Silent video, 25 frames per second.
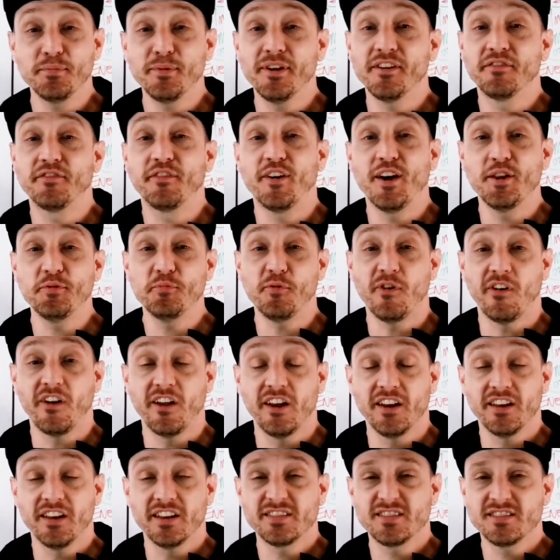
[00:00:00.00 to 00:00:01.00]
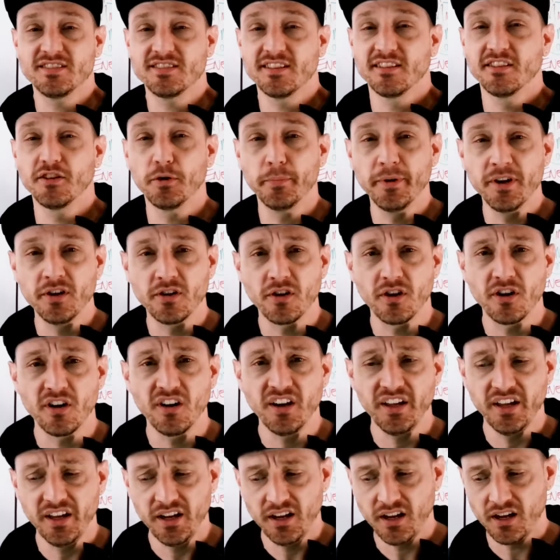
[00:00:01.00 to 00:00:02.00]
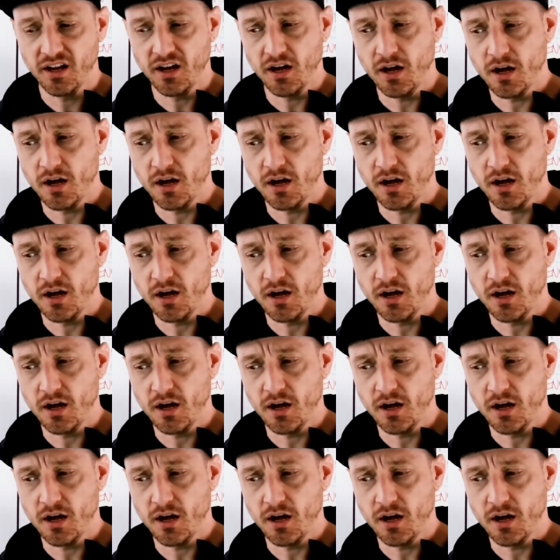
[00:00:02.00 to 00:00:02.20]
to be a fun one. This is a little bit nerdy.